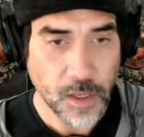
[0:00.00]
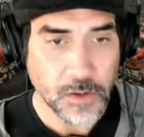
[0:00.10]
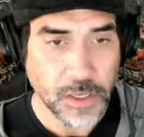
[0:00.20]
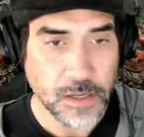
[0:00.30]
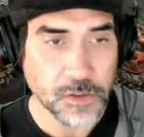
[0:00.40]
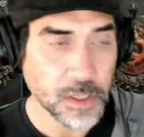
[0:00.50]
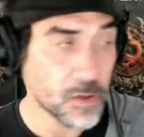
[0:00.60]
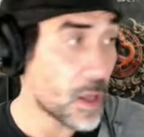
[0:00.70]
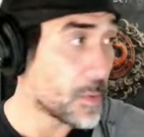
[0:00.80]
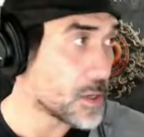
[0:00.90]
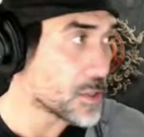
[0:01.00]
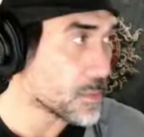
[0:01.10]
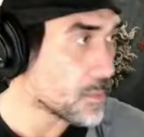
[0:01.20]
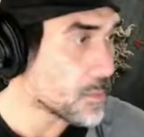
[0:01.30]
Kindle deal nomination.